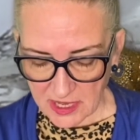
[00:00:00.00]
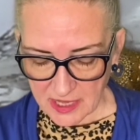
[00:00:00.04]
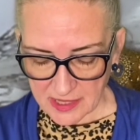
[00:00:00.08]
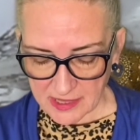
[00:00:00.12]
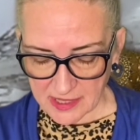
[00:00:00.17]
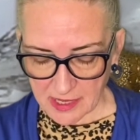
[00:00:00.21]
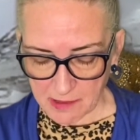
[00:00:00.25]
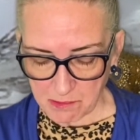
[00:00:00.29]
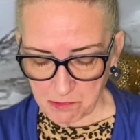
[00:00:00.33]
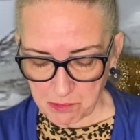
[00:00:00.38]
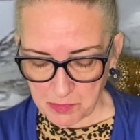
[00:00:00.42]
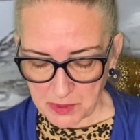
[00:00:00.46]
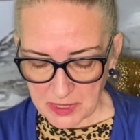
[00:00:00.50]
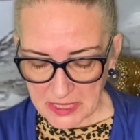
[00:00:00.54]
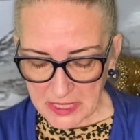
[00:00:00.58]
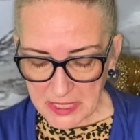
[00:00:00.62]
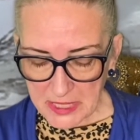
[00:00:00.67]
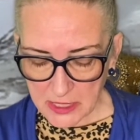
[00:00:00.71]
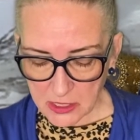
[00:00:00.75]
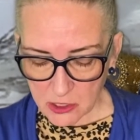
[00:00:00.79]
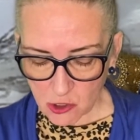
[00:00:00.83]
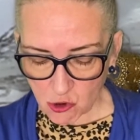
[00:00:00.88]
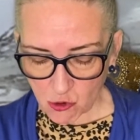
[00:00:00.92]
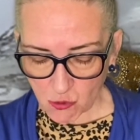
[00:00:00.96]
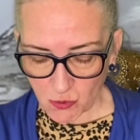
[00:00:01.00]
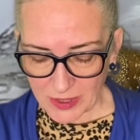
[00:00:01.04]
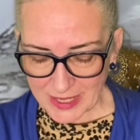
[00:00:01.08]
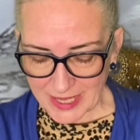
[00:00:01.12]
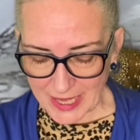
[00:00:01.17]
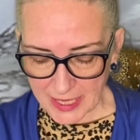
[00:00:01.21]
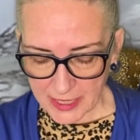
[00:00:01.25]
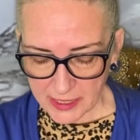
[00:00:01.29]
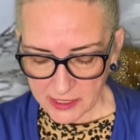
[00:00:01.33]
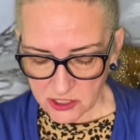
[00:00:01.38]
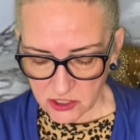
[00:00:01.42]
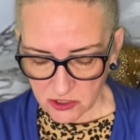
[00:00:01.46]
that being
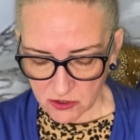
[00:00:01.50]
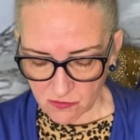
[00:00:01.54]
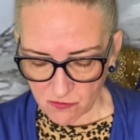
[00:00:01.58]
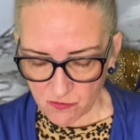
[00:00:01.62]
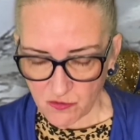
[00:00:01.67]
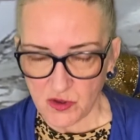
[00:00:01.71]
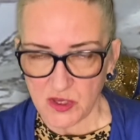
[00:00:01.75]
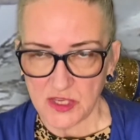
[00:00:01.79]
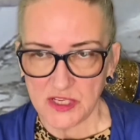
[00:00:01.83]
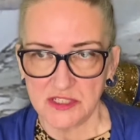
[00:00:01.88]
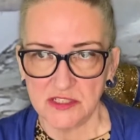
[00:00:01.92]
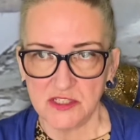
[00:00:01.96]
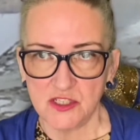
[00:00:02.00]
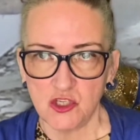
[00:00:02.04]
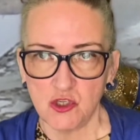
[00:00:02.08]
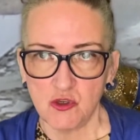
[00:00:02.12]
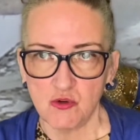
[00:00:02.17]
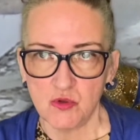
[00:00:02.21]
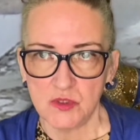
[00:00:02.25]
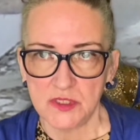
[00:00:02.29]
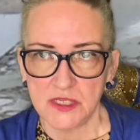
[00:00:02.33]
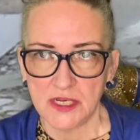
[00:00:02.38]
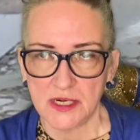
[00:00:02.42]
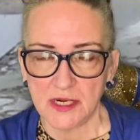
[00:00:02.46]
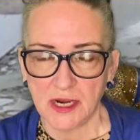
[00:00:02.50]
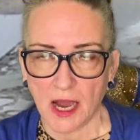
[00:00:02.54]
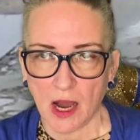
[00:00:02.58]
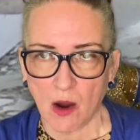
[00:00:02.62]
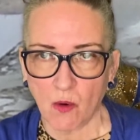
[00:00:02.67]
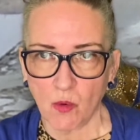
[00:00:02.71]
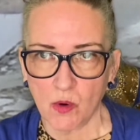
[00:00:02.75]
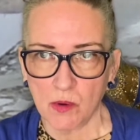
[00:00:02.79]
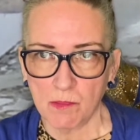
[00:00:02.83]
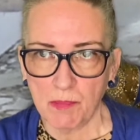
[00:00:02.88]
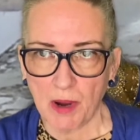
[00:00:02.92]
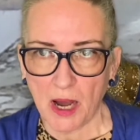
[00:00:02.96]
creative is using
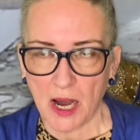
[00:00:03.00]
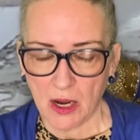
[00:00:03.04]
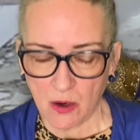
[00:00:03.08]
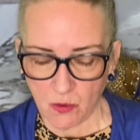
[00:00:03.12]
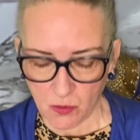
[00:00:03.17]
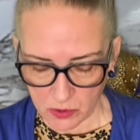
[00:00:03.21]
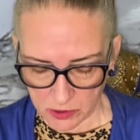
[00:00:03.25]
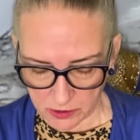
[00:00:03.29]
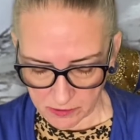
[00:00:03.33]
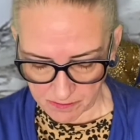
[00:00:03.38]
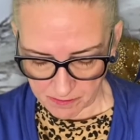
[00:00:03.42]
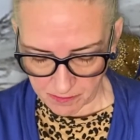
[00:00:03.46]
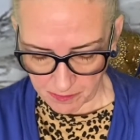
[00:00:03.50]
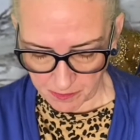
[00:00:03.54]
our power.